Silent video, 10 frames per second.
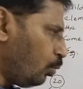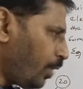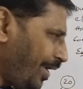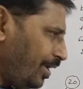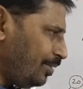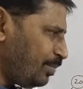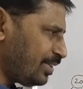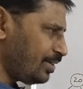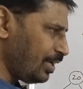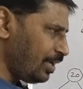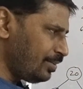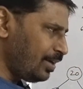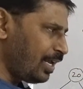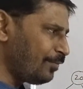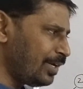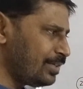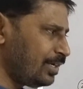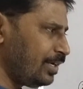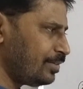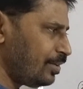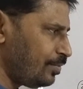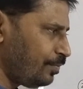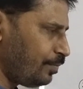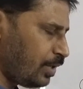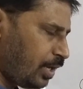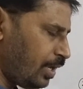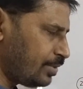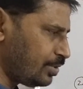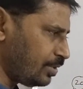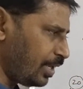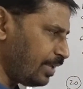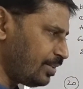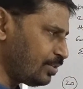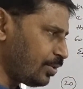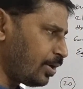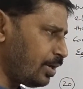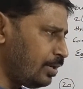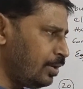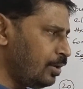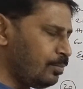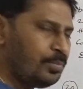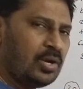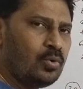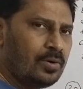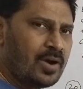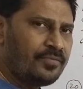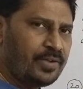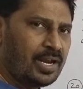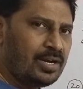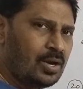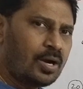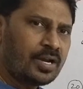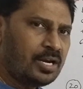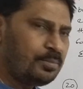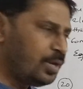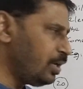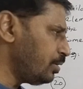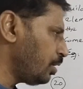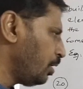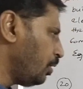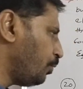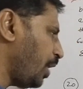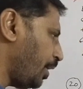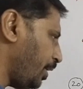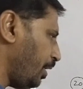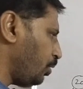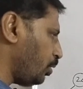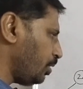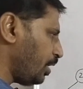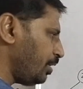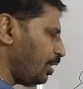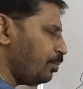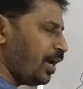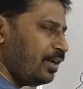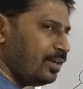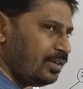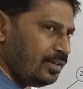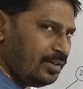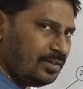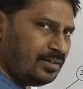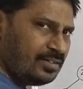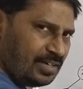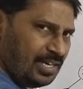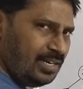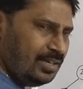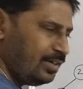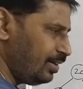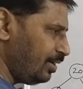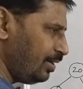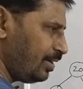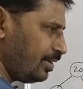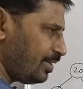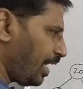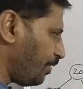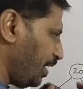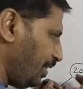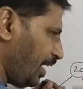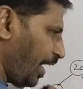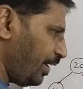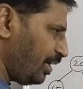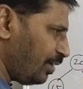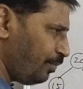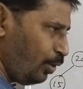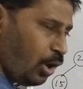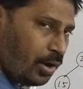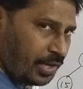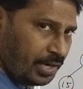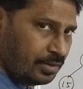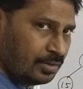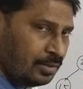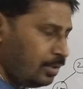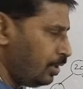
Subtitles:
Why best case and average cases are big O of n log n means we already know that the binary tree, it is having the height of log n.